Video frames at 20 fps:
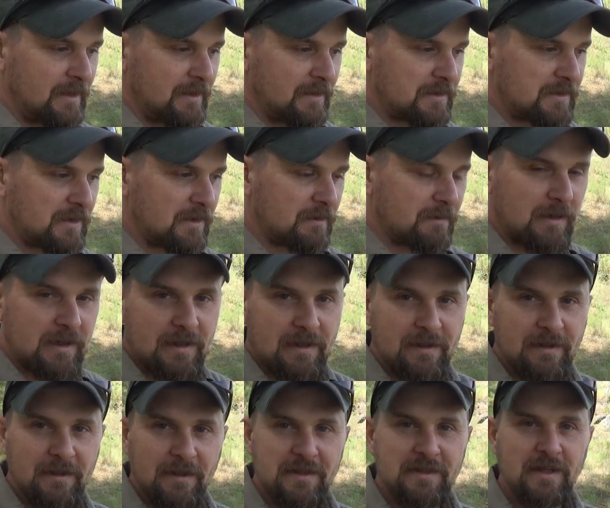So
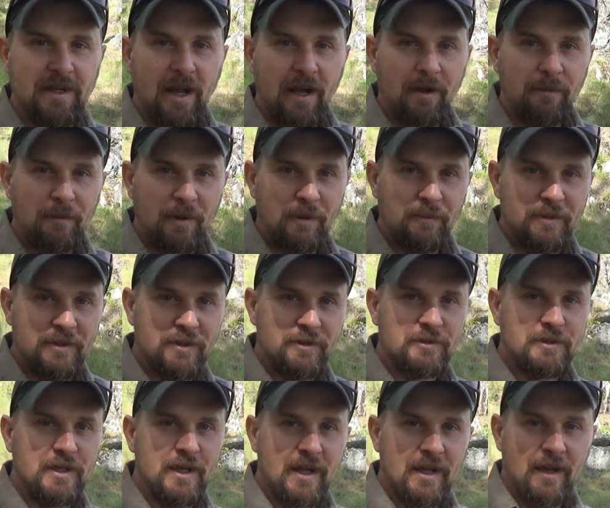let's see how well we do
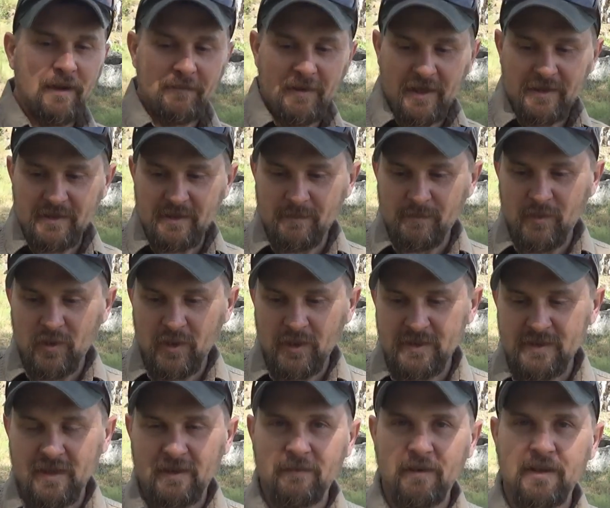today. I've got some
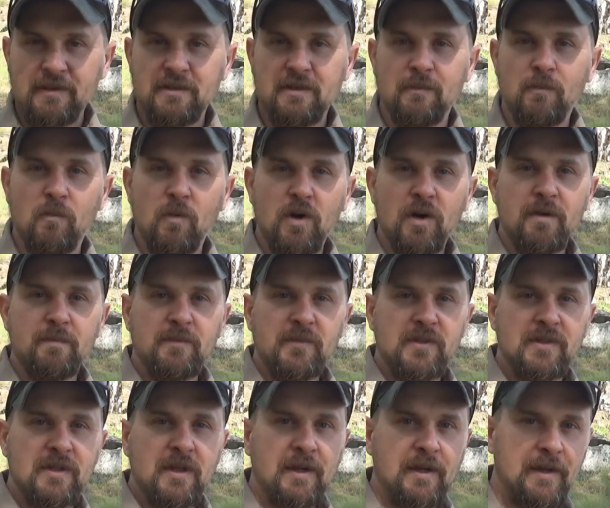hooks, I've got some
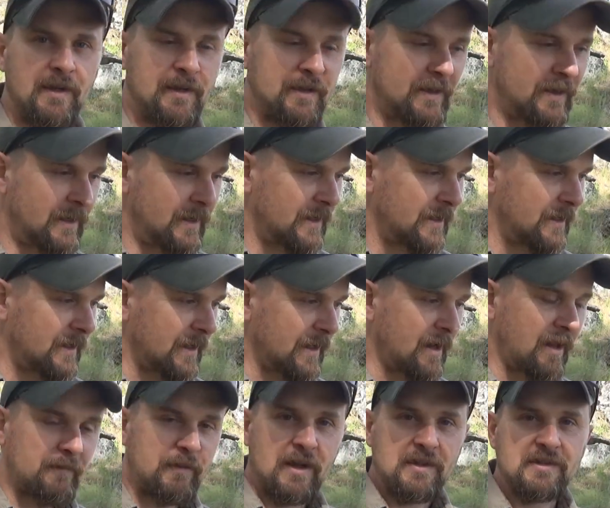worms,
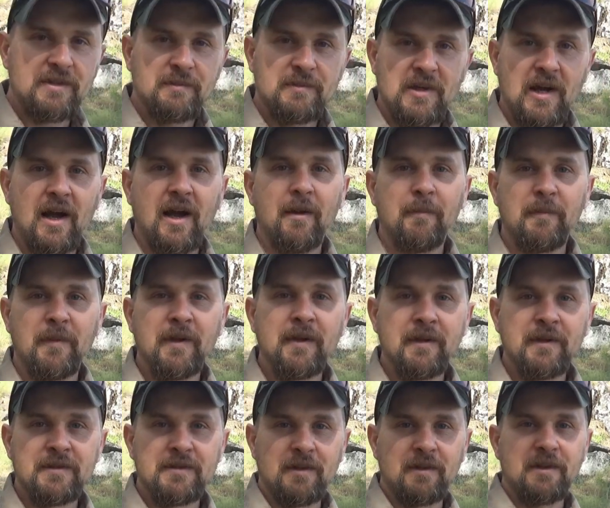and I've got some time.
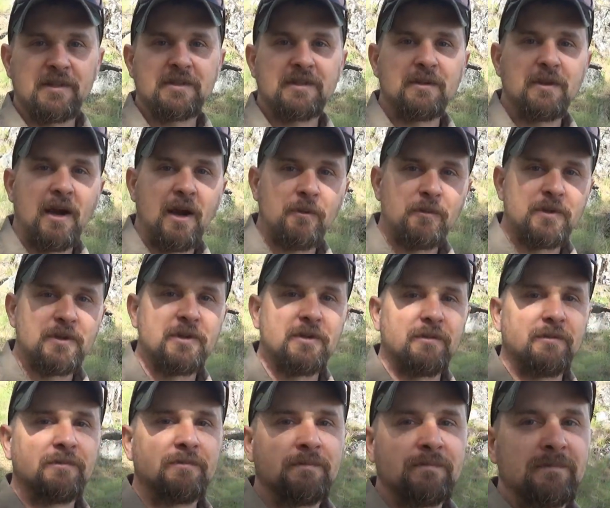So let's see how we
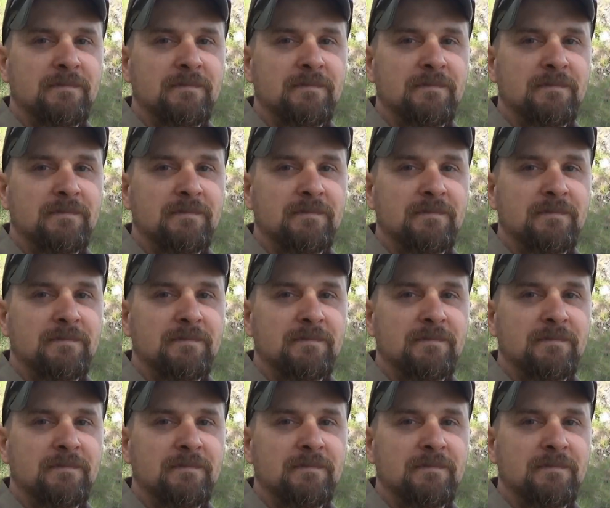do.